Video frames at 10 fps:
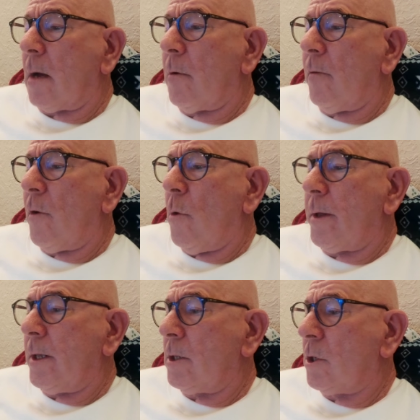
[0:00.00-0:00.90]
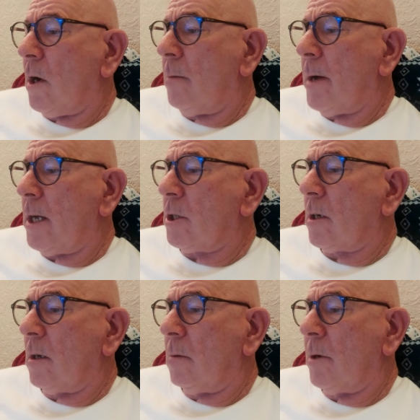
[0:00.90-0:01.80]
double fault in the entire
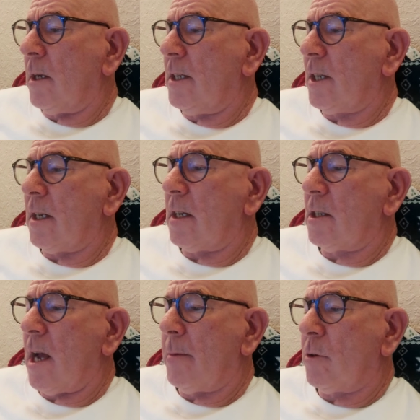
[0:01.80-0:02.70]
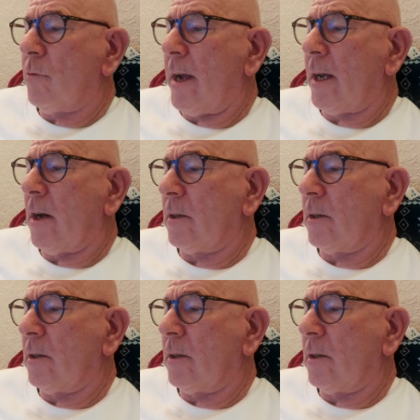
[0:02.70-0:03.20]
match, but at least he didn't tap his racket